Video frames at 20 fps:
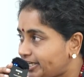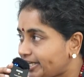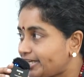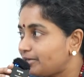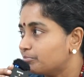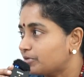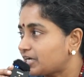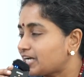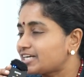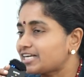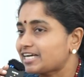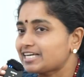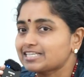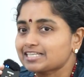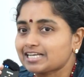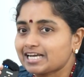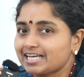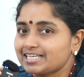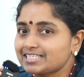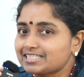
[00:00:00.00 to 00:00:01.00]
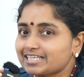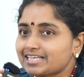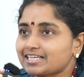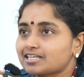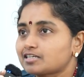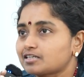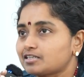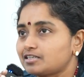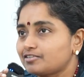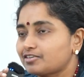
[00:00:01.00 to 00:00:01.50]
team. And I
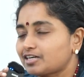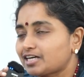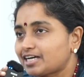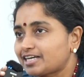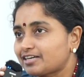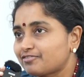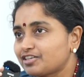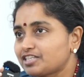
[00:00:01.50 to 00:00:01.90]
think at